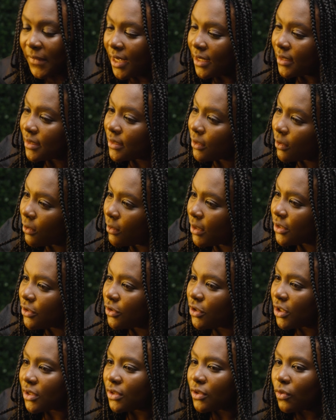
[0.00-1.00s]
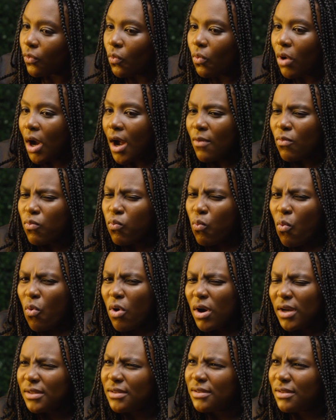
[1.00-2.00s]
And so it's just I
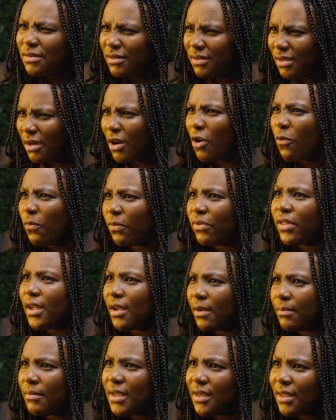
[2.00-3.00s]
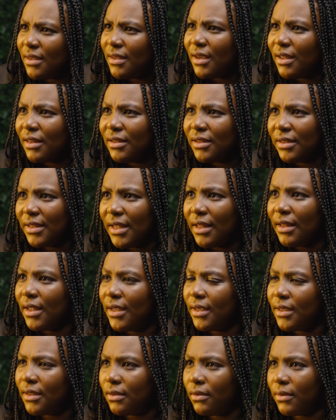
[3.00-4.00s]
want to hopefully I'm making it clear that
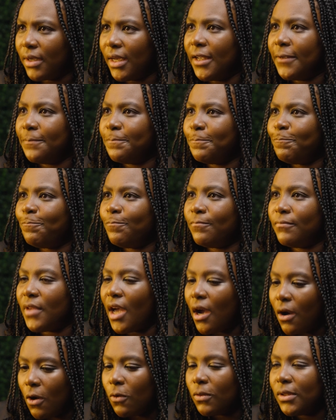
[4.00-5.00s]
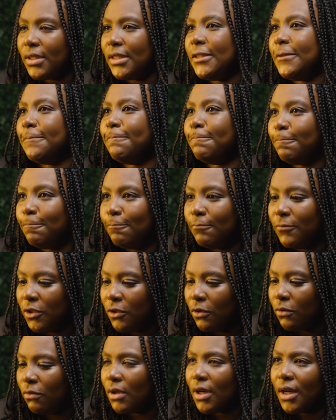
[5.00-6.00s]
like okay, not only
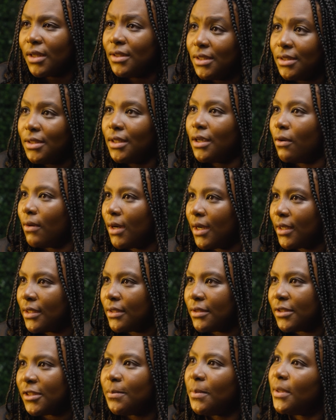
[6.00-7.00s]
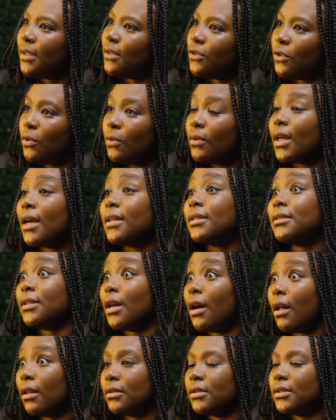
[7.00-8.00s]
do you not need to go out here and spend two
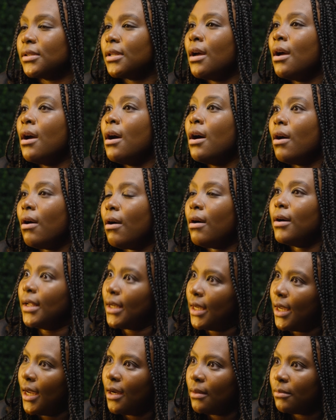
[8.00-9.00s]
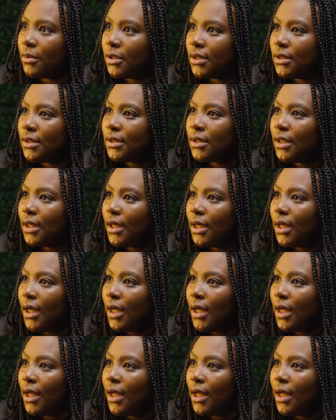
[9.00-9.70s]
thousand dollars on a camera